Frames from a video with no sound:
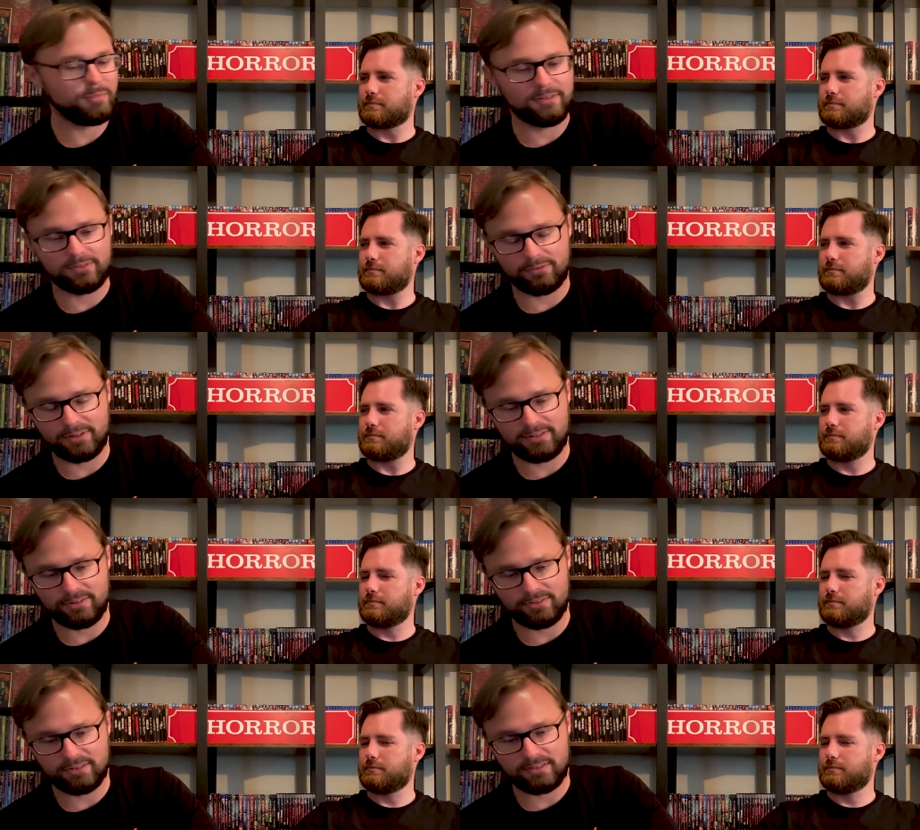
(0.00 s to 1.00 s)
Speaker 1: a bit of a
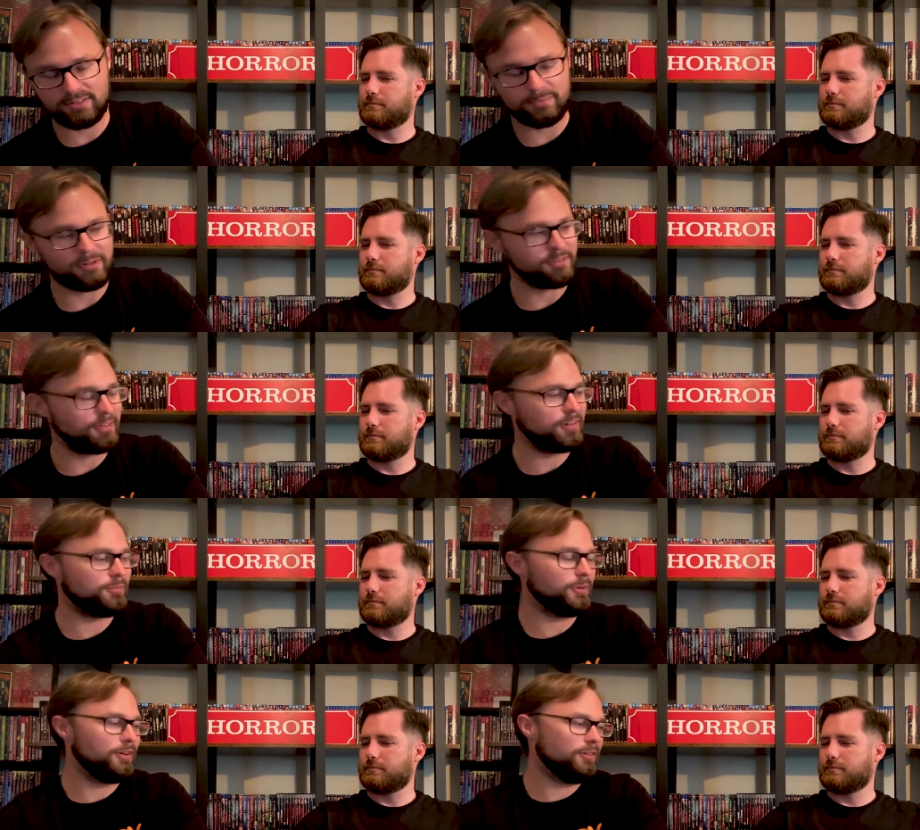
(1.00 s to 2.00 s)
resurgence, especially
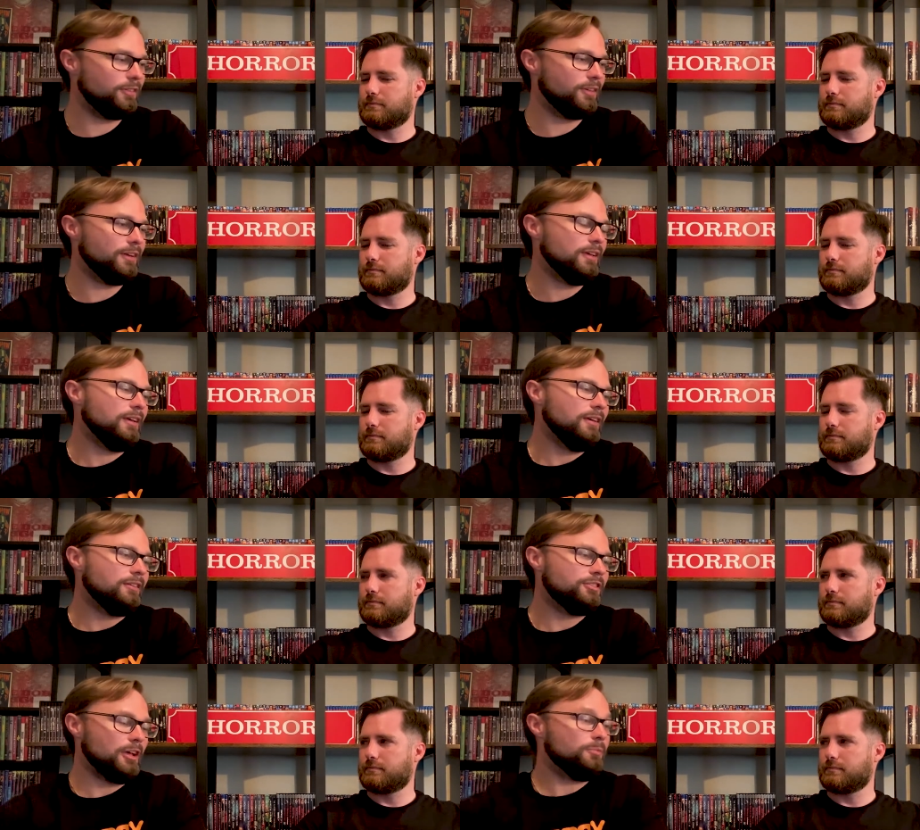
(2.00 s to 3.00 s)
because we know that
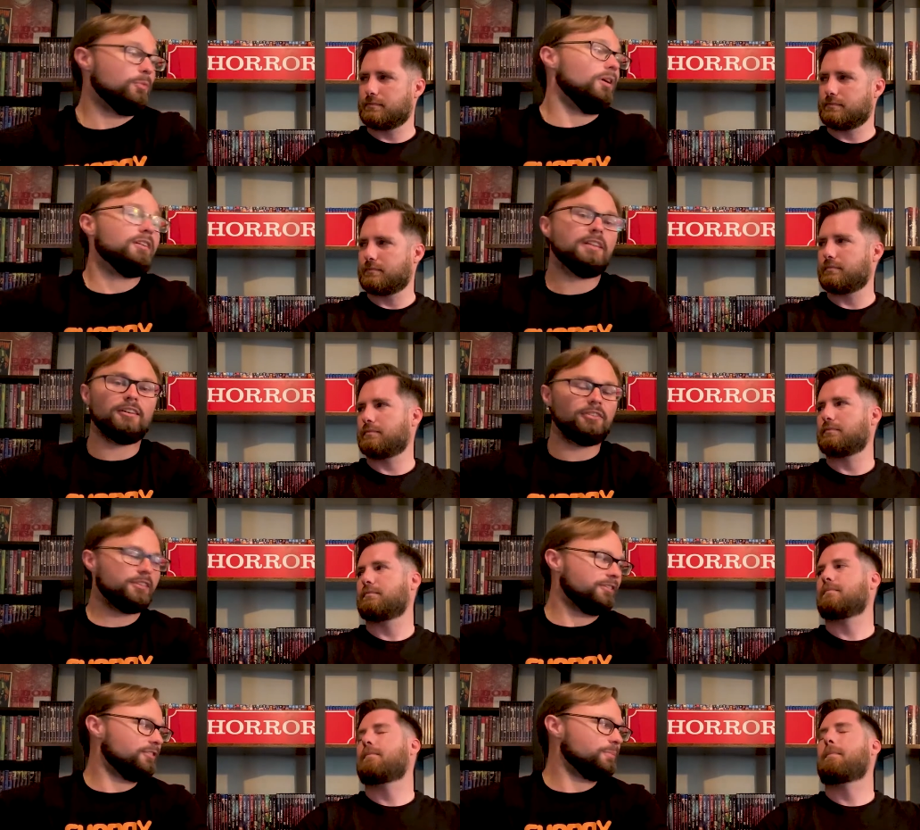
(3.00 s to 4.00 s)
James Wan later
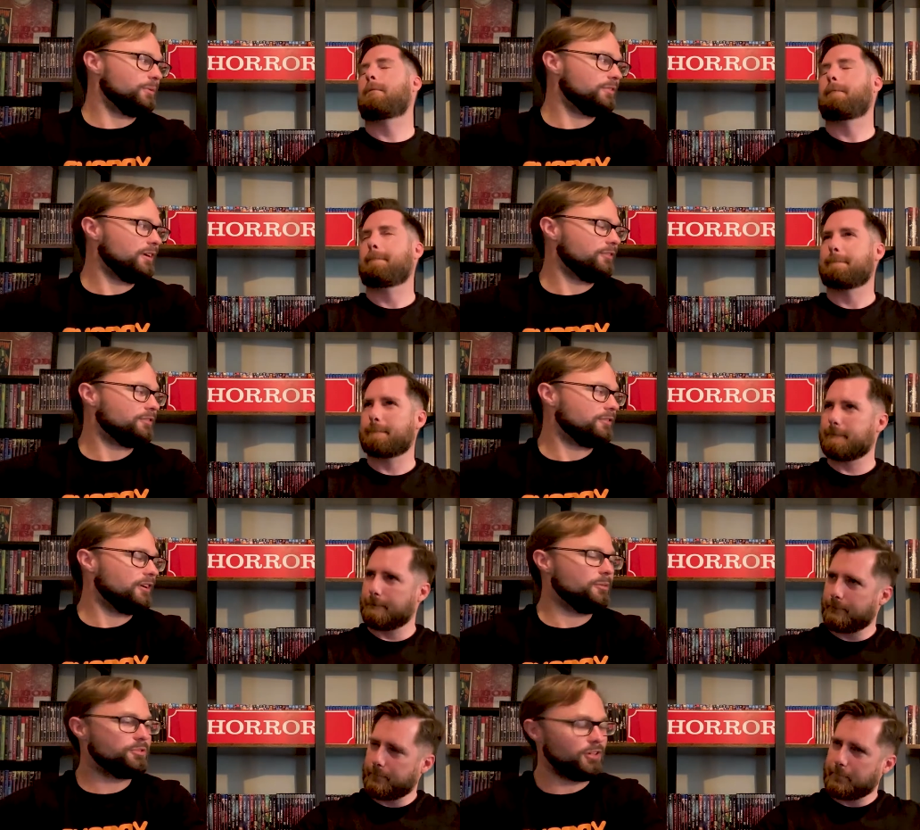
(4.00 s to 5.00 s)
this year is supposed to have a
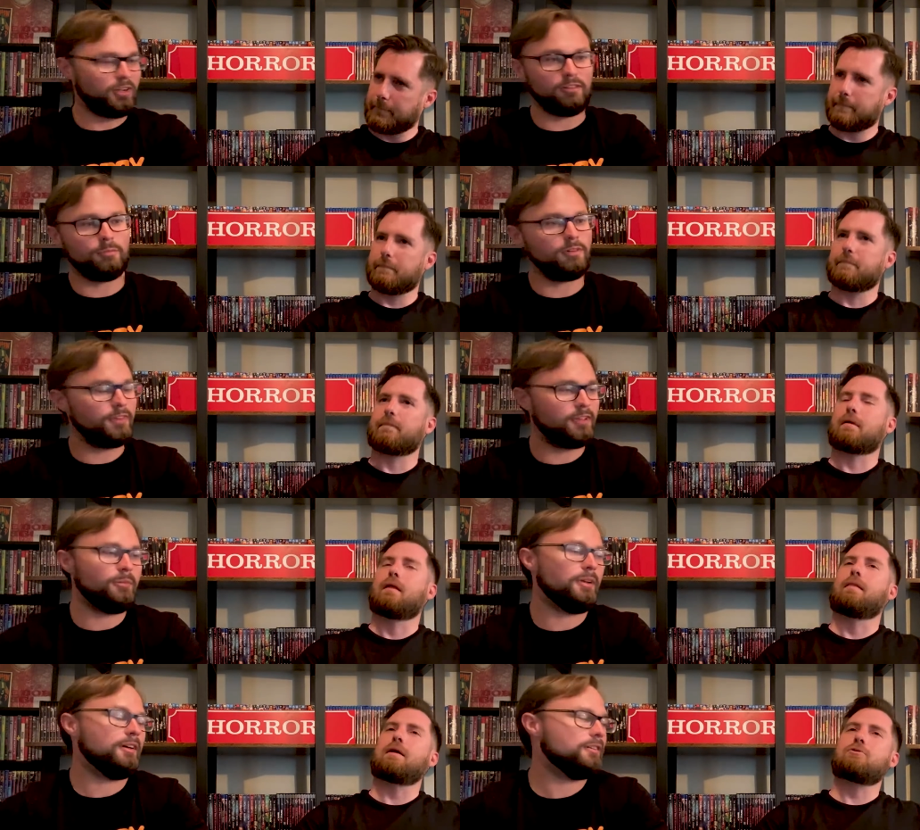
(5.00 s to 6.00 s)
straight-up Giallo movie
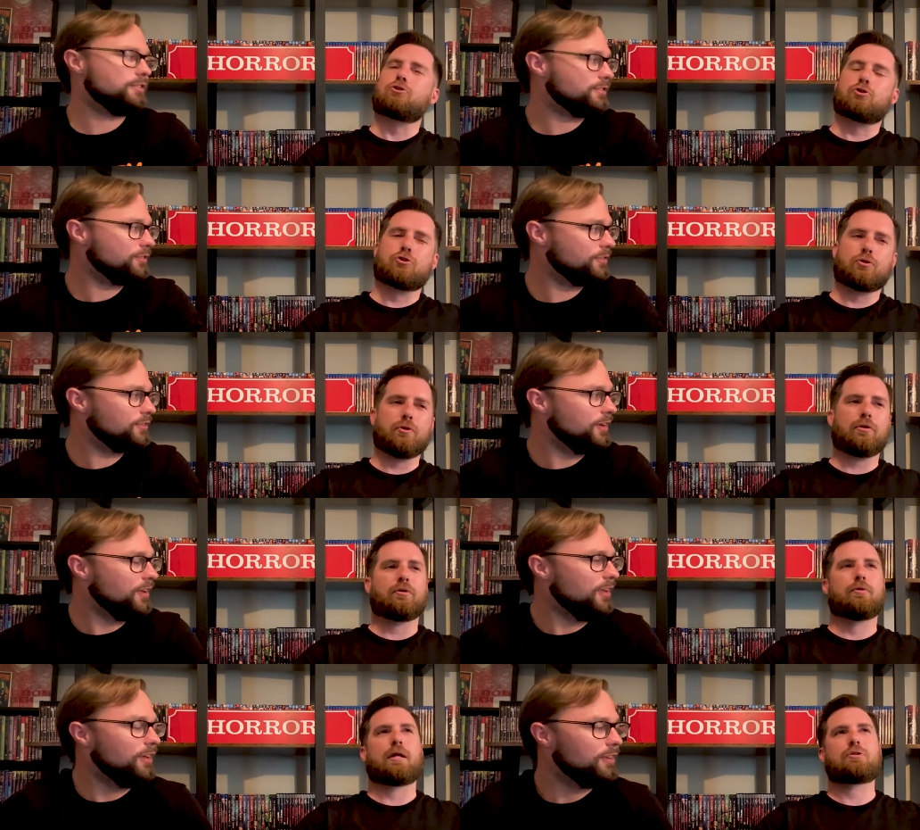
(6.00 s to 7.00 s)
coming
Speaker 2: that's out, too. That's
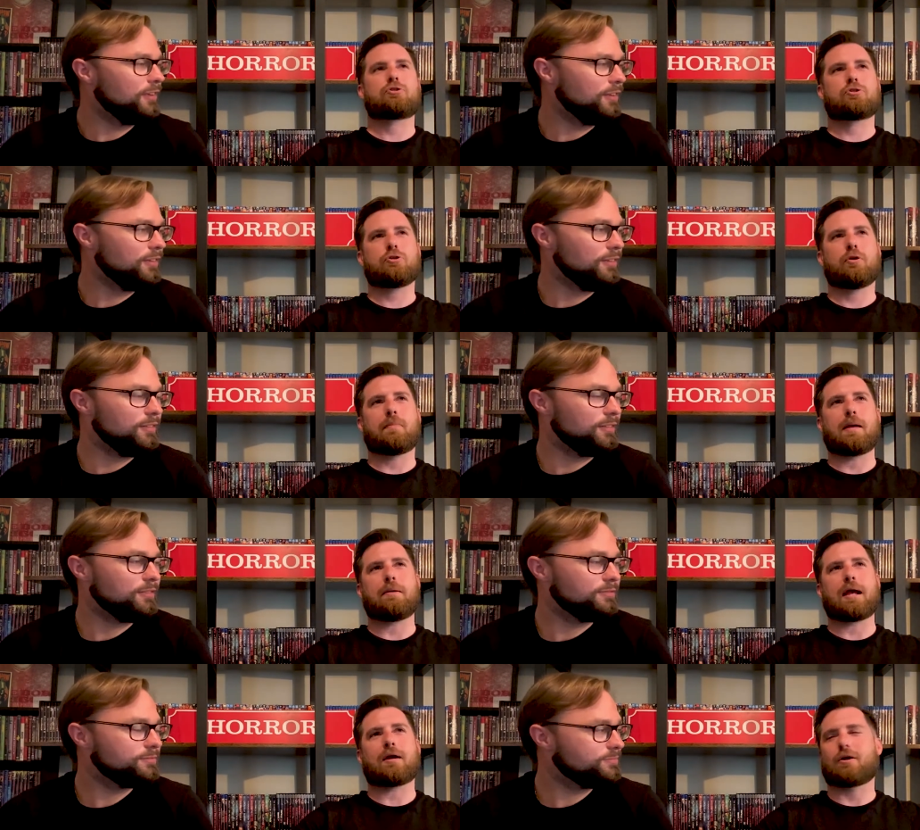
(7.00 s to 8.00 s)
true. That's true.
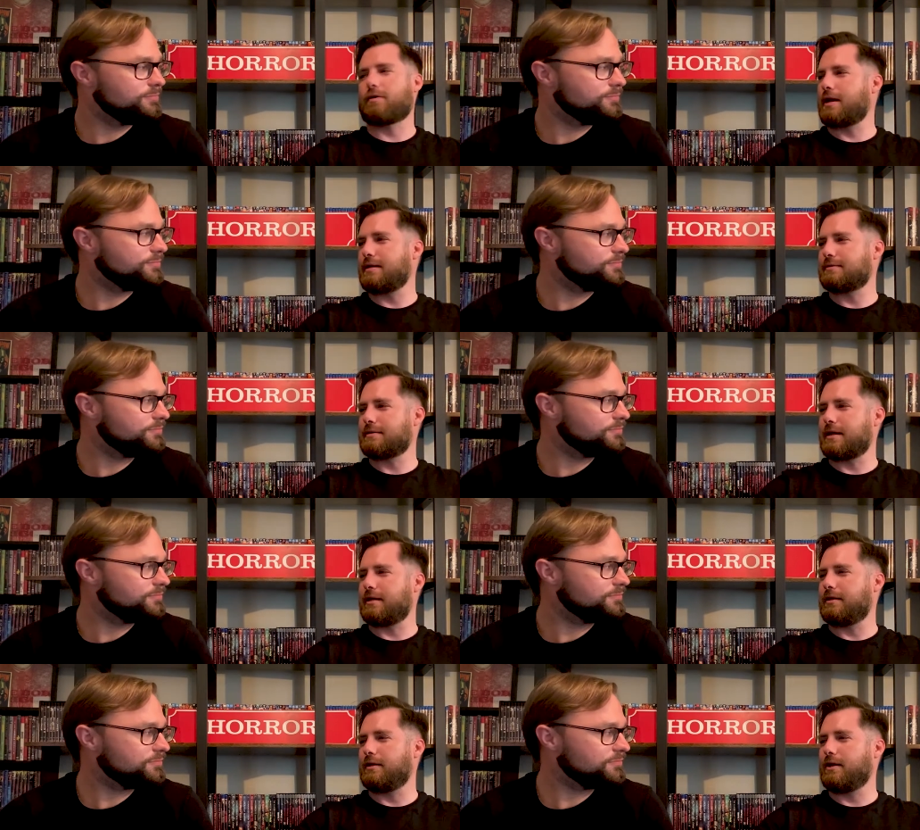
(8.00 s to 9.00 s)
Maybe Edgar Wright
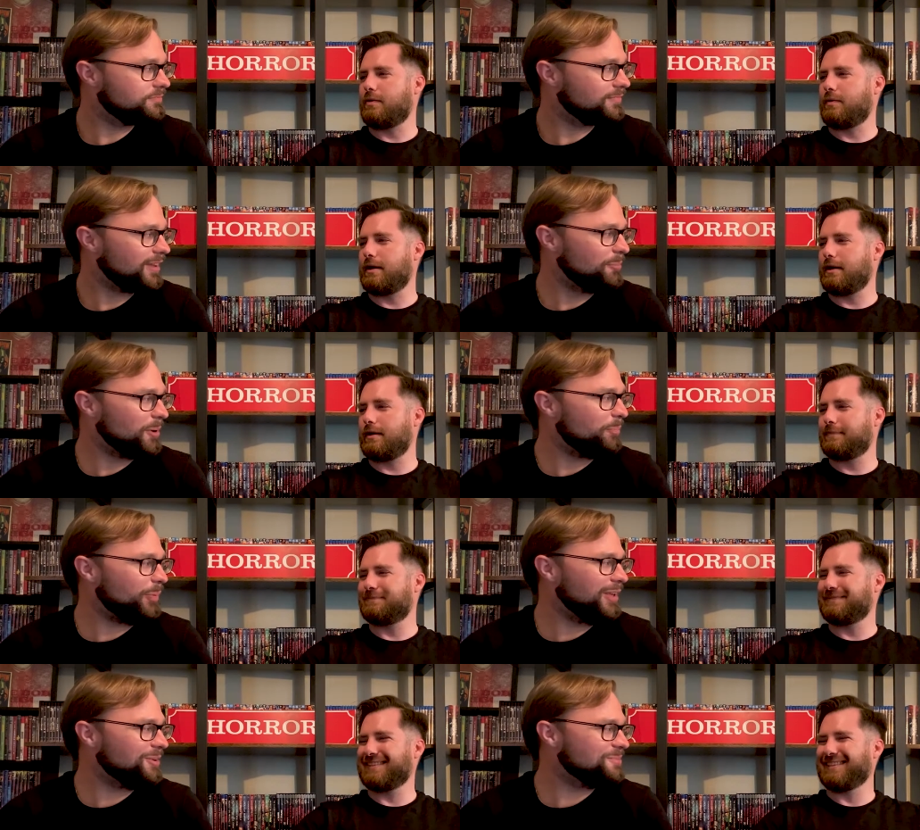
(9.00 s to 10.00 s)
said, you know what? I'm going to
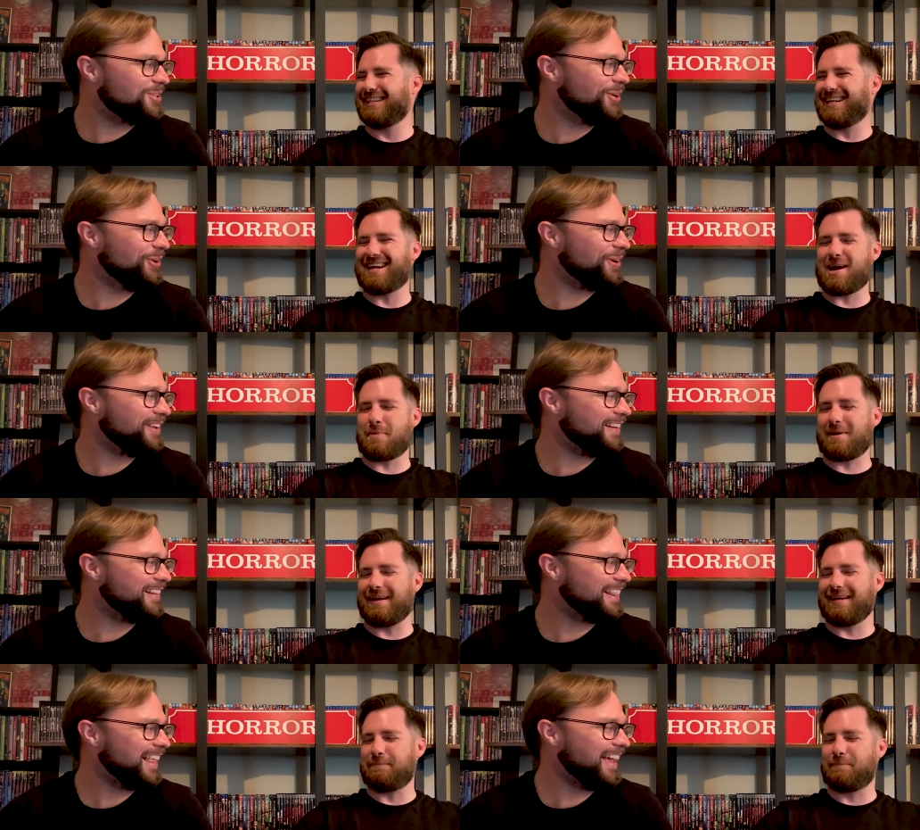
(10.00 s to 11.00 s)
beat him yeah, to it. I'm going